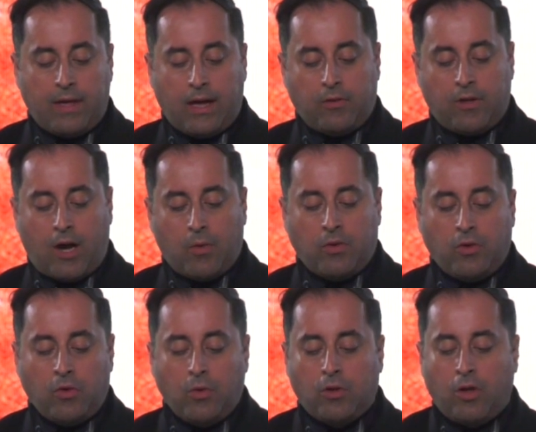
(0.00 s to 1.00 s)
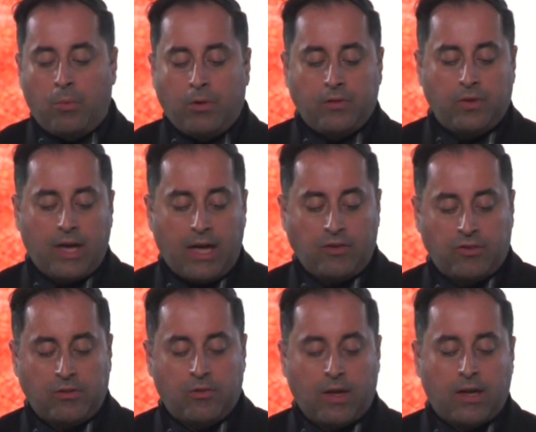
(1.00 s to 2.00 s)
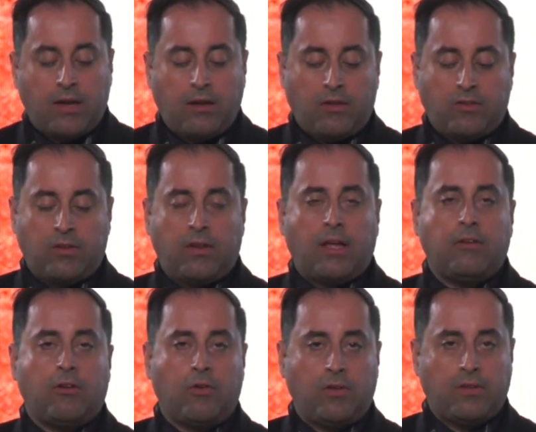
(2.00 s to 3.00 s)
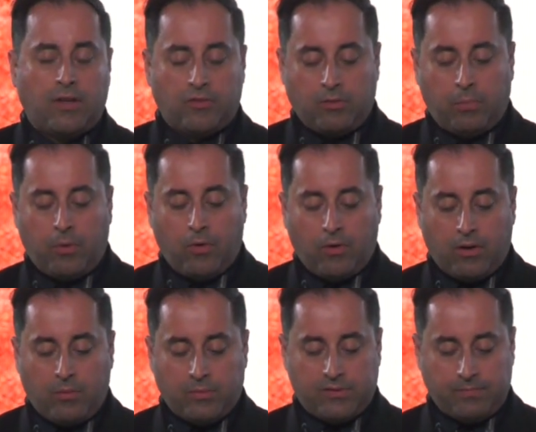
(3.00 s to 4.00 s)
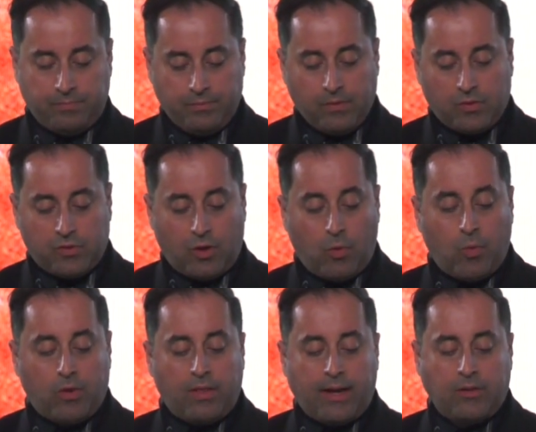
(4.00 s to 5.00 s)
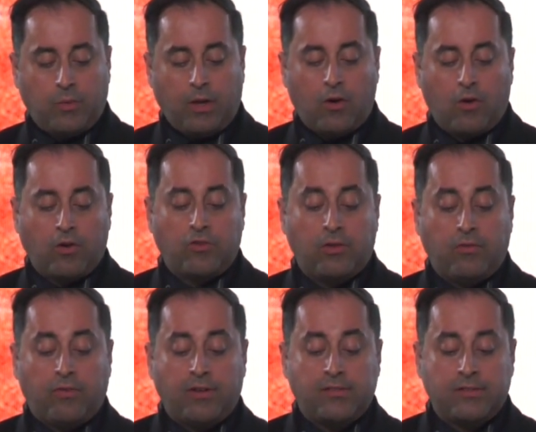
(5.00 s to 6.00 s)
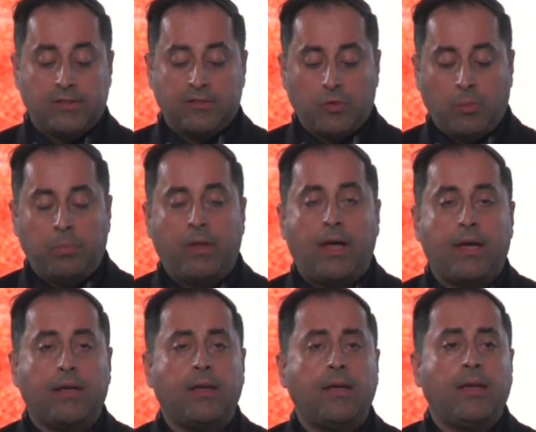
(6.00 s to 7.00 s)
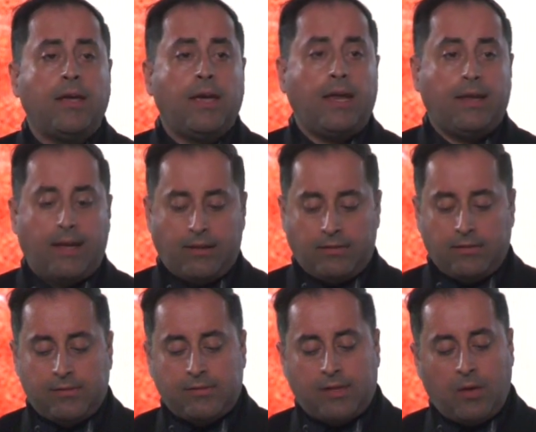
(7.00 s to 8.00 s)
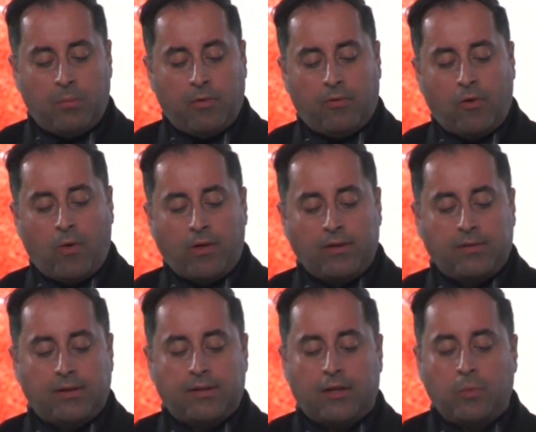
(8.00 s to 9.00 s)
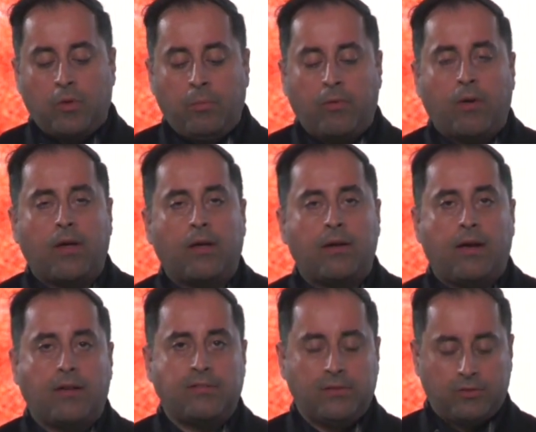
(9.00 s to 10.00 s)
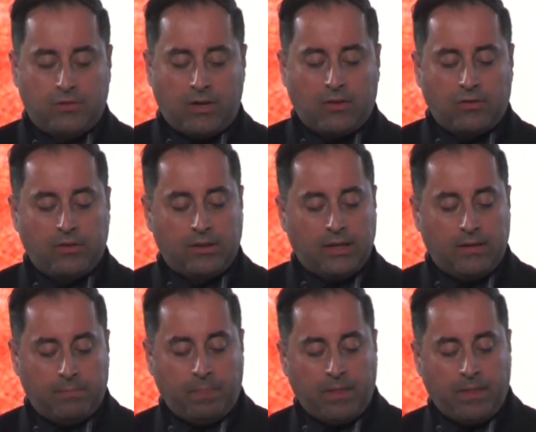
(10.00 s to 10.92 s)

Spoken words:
out our new global education recognition and accreditation programs. So we would like to encourage universities to apply and get the stamp of quality that will be recognized internationally.